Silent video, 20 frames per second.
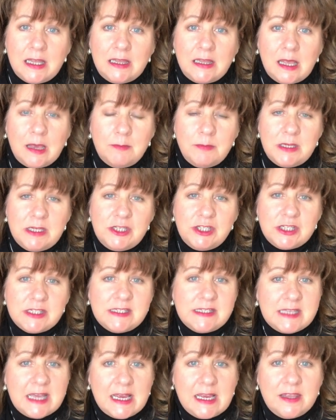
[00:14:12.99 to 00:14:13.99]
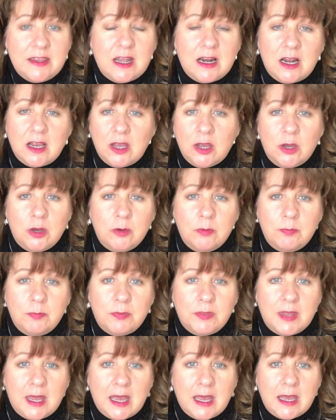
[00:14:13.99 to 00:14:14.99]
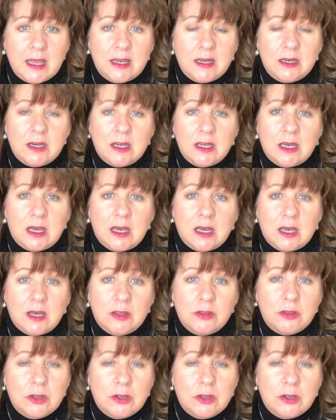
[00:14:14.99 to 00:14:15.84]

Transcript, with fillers: let me just say that I hope that uh,